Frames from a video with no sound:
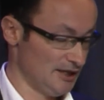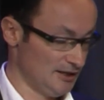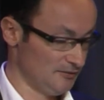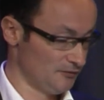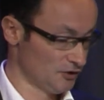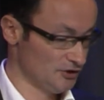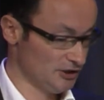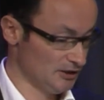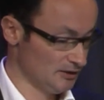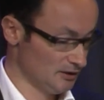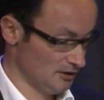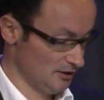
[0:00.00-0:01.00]
and
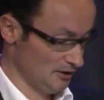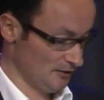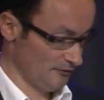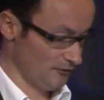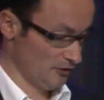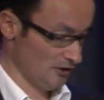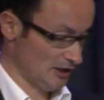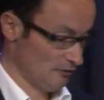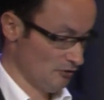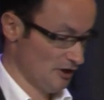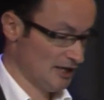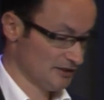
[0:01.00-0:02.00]
voting for
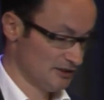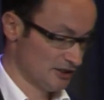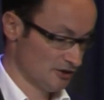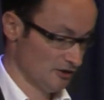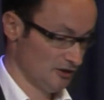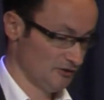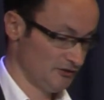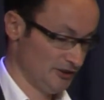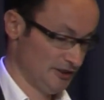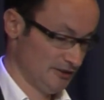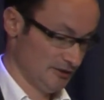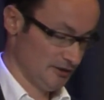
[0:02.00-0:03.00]
our articles
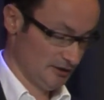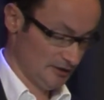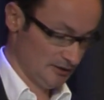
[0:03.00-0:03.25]
and